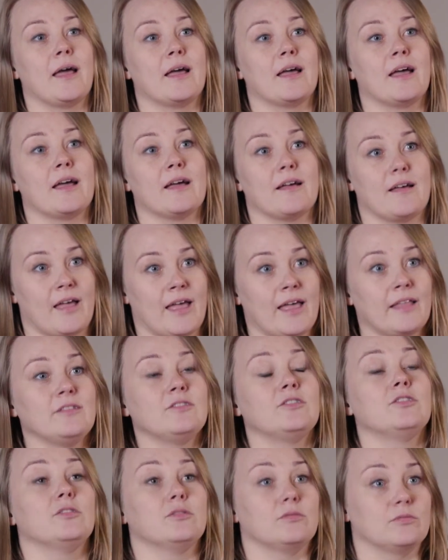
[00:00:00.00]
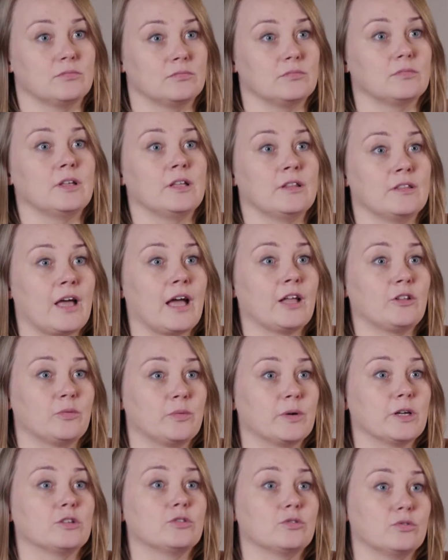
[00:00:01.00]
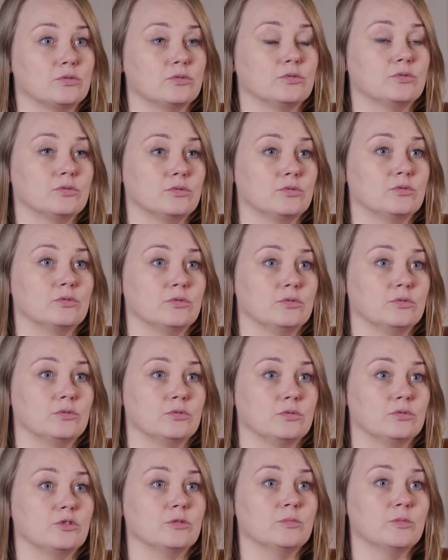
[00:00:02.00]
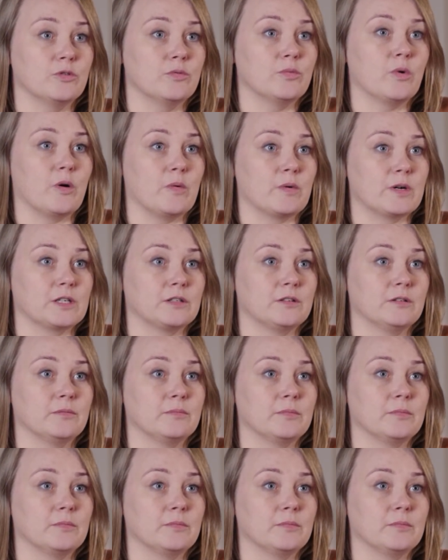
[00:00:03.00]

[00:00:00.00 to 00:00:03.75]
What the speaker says: and in that way to move forward.